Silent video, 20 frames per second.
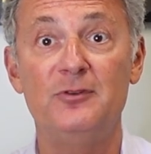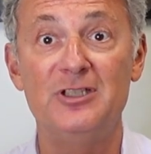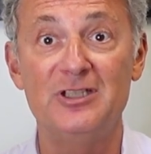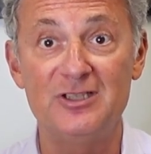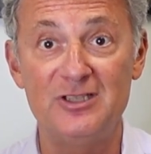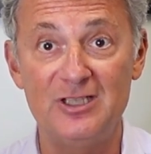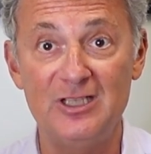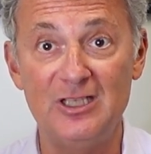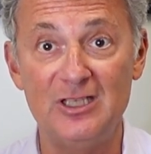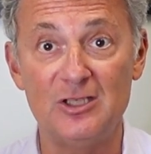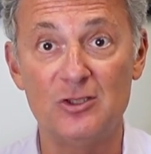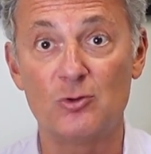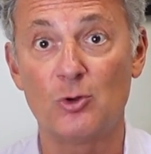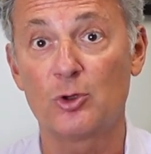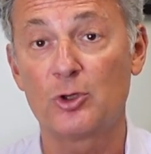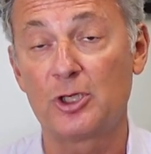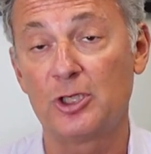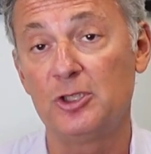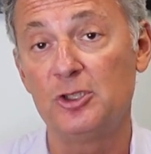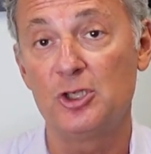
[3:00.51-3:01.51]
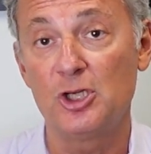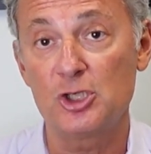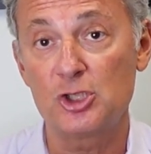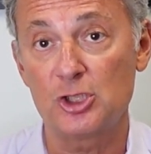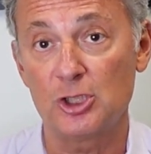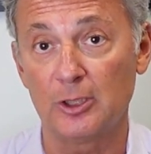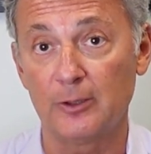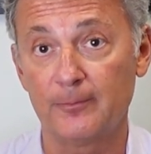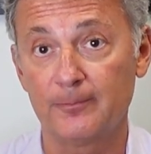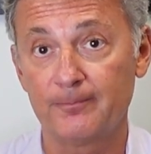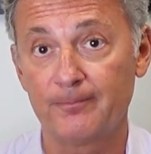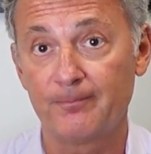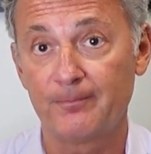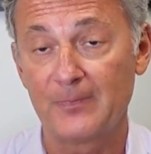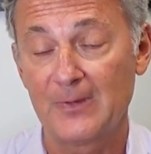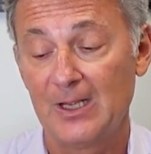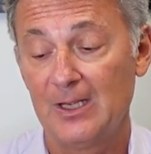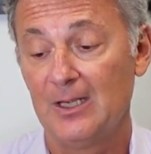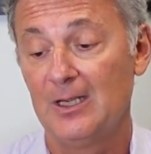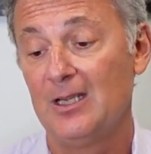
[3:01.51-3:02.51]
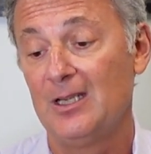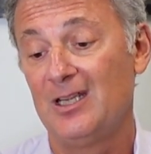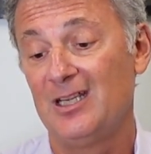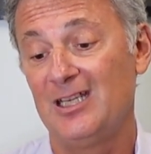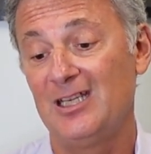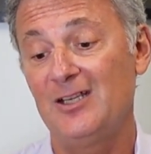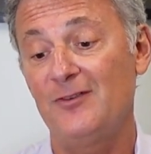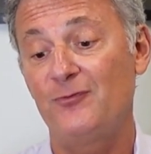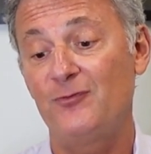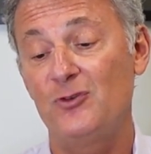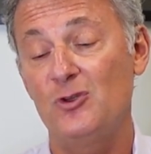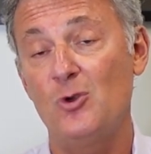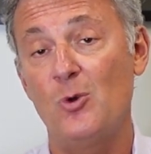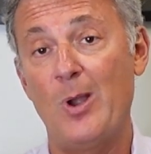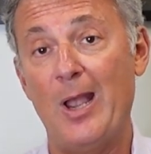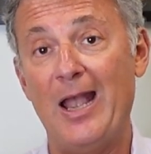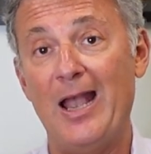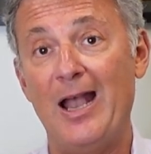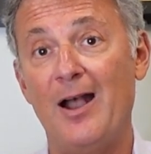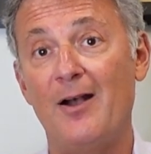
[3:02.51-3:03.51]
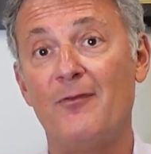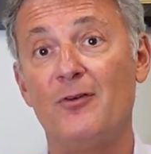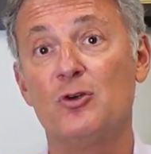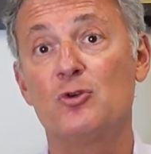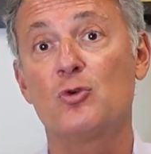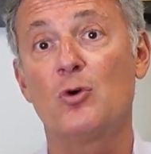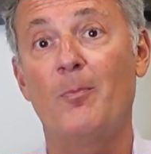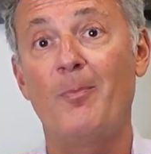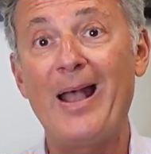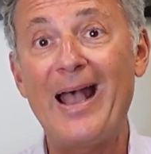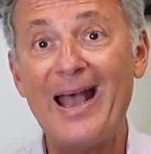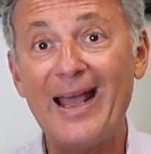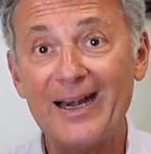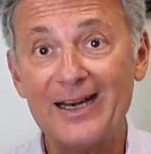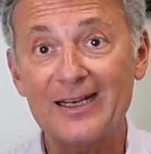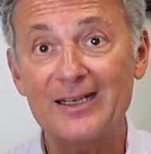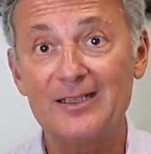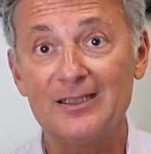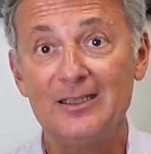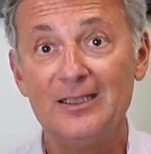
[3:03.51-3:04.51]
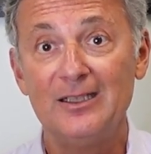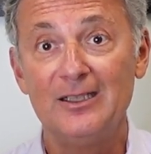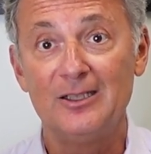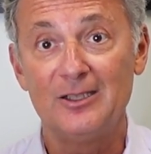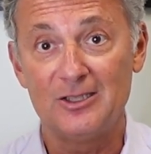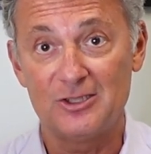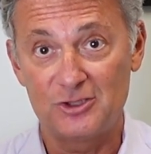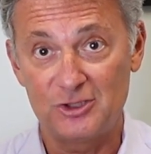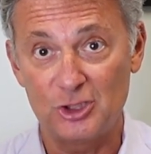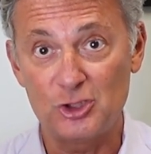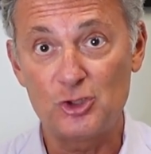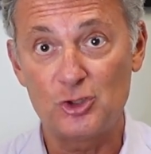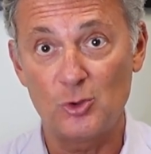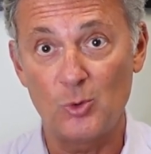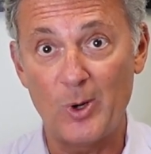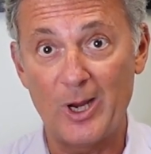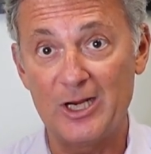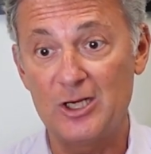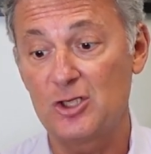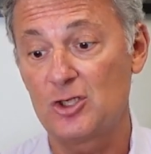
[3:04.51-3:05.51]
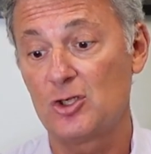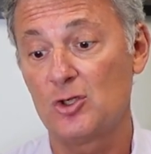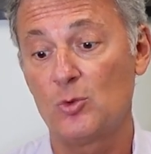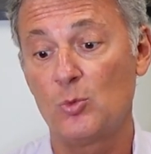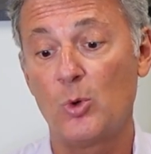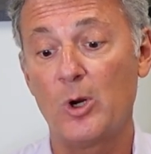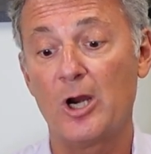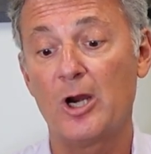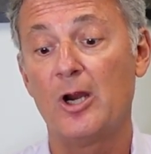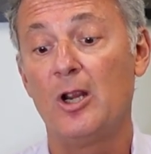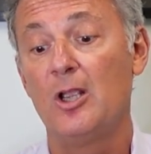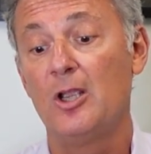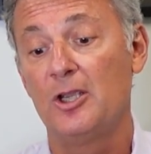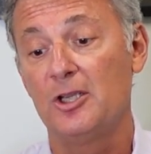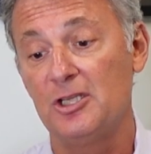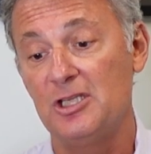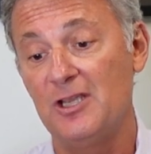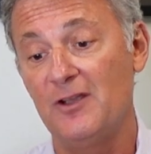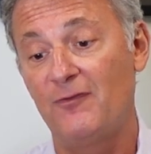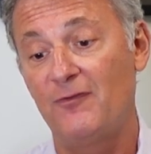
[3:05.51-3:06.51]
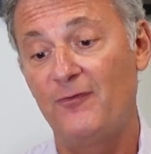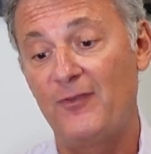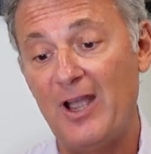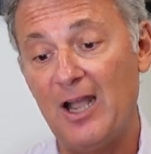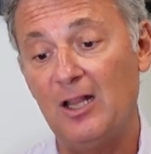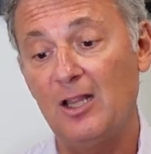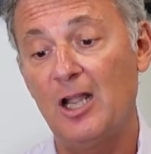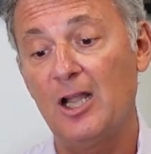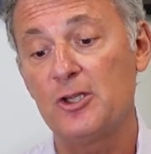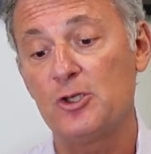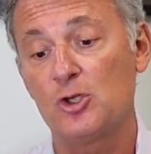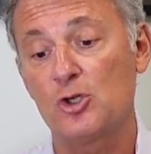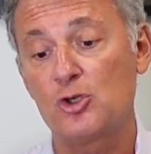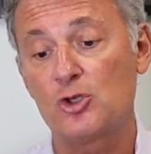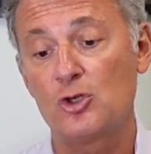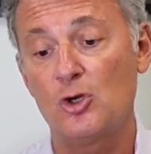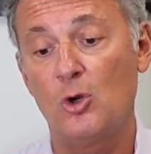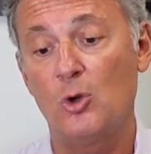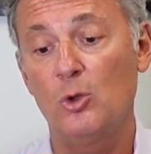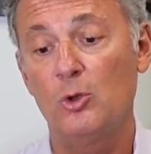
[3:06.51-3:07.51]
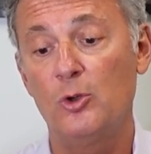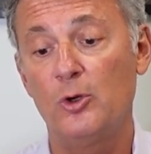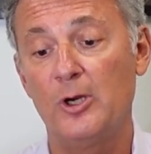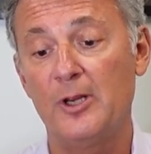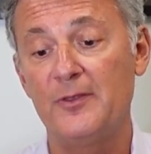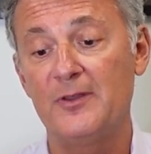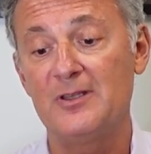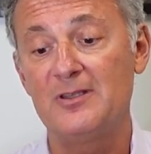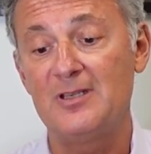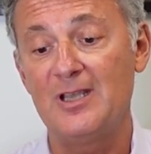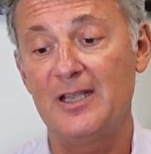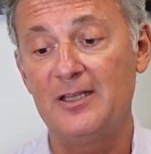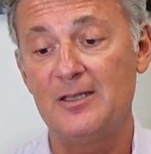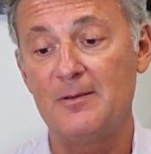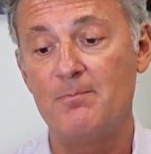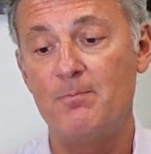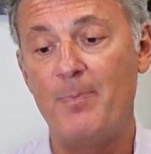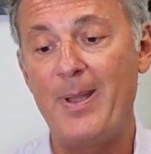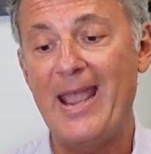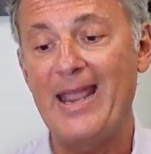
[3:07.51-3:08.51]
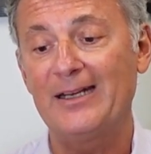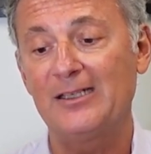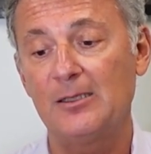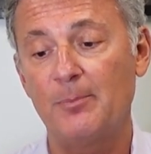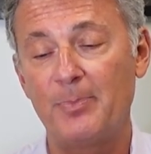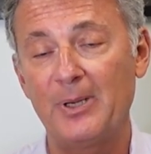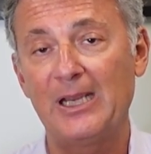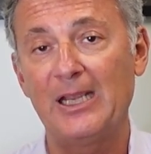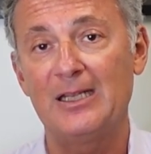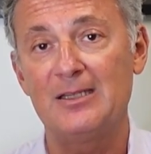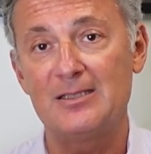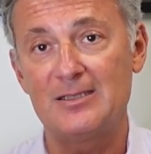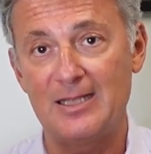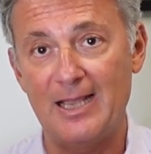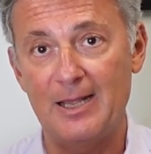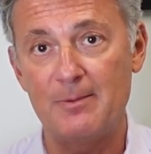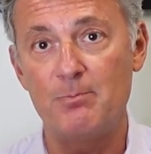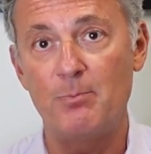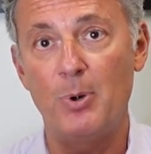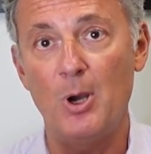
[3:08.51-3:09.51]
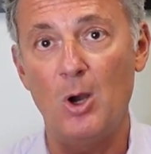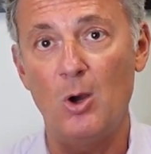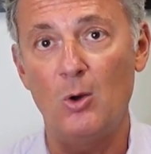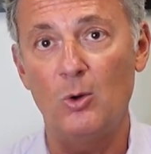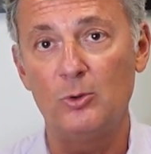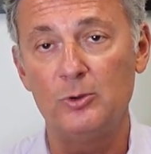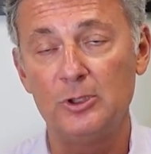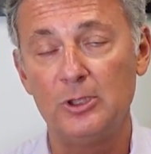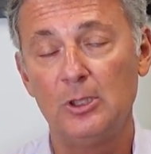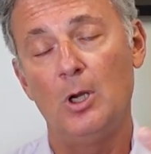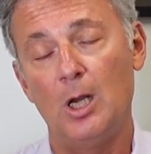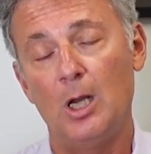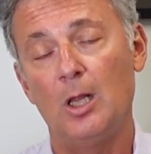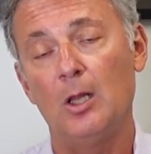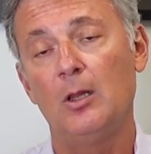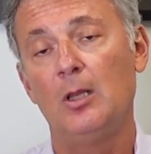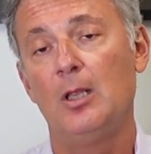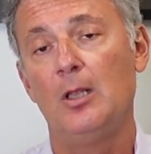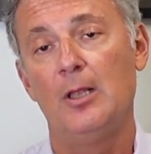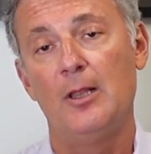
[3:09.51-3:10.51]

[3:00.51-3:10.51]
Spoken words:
disease or condition. If you have a traumatic situation where you fell on your shoulder and the tendon banged up against that bone, well,